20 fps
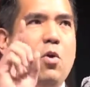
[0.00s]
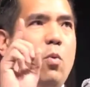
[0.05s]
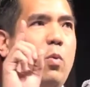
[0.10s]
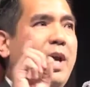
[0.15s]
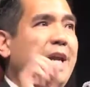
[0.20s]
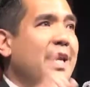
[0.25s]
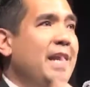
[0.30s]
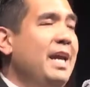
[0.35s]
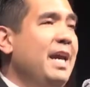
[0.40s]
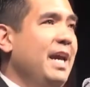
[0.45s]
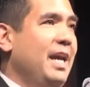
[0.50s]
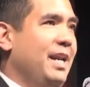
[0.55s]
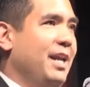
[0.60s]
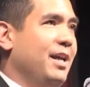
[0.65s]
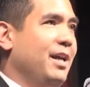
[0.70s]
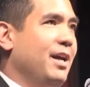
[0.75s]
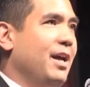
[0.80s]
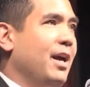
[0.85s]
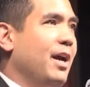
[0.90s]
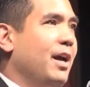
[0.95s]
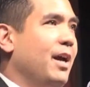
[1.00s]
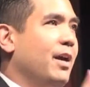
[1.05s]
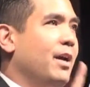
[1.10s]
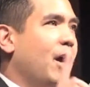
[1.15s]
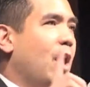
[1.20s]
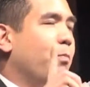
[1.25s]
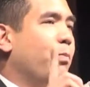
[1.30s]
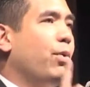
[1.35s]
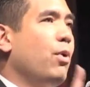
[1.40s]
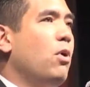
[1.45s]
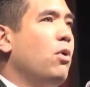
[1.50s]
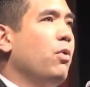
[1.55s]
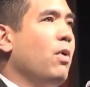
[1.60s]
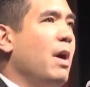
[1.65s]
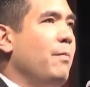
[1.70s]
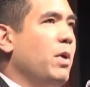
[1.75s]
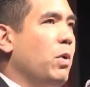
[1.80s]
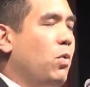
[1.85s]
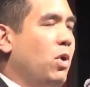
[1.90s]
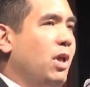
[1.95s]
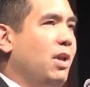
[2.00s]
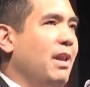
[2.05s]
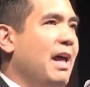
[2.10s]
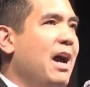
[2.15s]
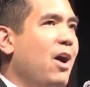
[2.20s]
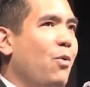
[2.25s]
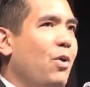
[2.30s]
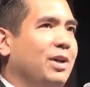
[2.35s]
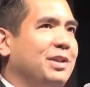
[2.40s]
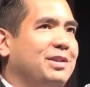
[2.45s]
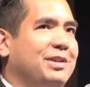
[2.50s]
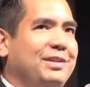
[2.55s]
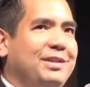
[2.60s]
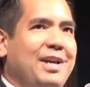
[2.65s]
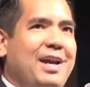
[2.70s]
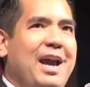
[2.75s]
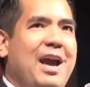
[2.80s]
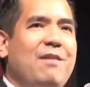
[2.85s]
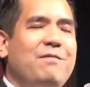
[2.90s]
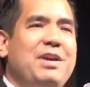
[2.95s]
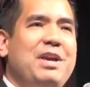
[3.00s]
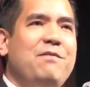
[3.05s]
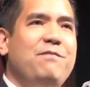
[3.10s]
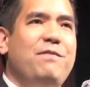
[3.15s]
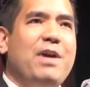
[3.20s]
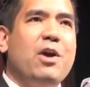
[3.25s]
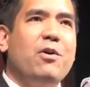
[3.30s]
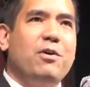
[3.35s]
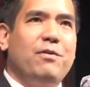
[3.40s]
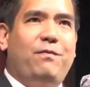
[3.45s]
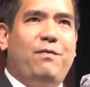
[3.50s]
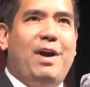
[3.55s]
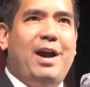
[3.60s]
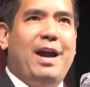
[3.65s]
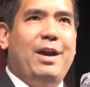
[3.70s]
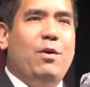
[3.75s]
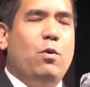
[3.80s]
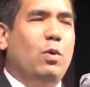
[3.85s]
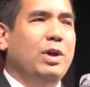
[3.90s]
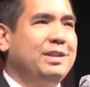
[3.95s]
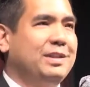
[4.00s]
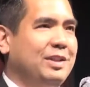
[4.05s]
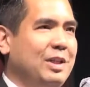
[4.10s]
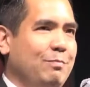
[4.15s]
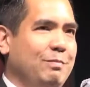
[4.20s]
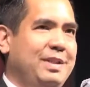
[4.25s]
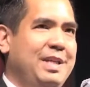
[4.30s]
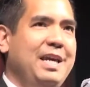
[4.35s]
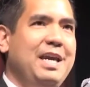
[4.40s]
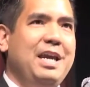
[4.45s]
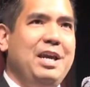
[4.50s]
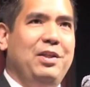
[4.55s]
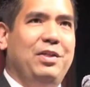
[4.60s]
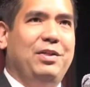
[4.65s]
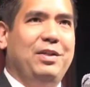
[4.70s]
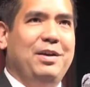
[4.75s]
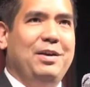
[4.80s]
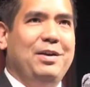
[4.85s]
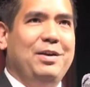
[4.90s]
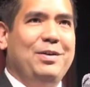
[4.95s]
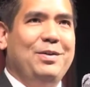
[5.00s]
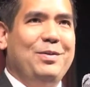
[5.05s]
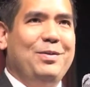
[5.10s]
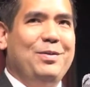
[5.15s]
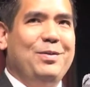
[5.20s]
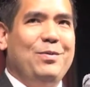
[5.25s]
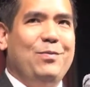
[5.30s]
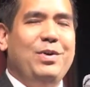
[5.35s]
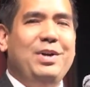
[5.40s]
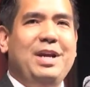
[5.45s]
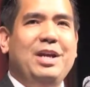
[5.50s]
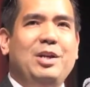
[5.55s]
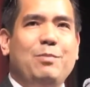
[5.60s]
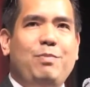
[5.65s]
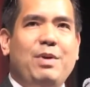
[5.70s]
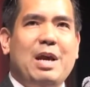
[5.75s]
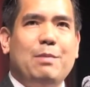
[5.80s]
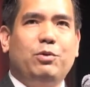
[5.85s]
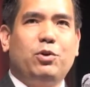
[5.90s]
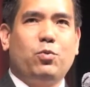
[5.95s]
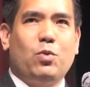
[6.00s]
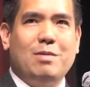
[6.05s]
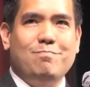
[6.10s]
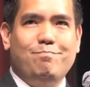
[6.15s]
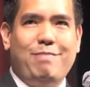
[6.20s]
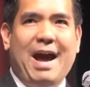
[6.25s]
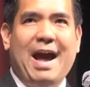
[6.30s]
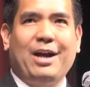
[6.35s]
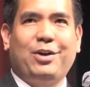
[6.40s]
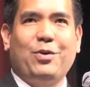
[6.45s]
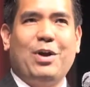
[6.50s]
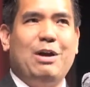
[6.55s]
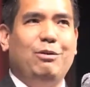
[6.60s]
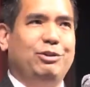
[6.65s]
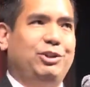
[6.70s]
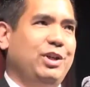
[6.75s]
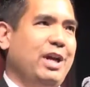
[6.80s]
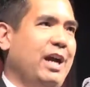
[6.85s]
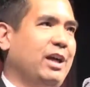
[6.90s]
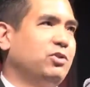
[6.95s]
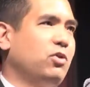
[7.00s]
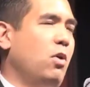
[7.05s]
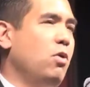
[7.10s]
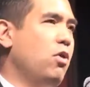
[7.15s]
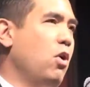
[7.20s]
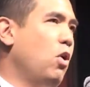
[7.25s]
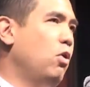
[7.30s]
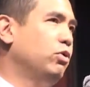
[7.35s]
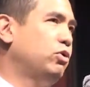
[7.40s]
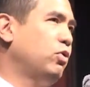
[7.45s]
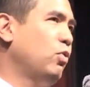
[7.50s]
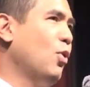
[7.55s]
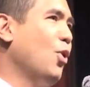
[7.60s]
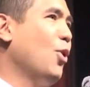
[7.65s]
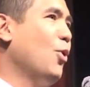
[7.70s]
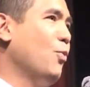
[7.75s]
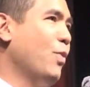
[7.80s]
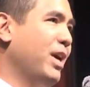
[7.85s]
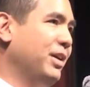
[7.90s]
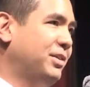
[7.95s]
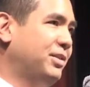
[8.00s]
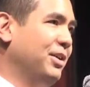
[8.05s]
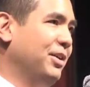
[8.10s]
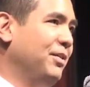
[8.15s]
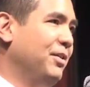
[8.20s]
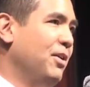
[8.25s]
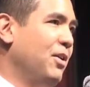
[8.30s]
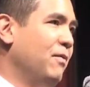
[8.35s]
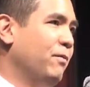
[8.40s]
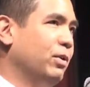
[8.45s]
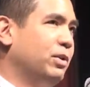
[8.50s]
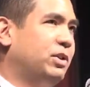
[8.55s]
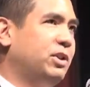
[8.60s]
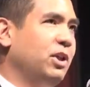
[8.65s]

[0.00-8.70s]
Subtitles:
We need a program that will allow us to have E-Verify with some teeth. We need to be able to run background checks on those who are arrested for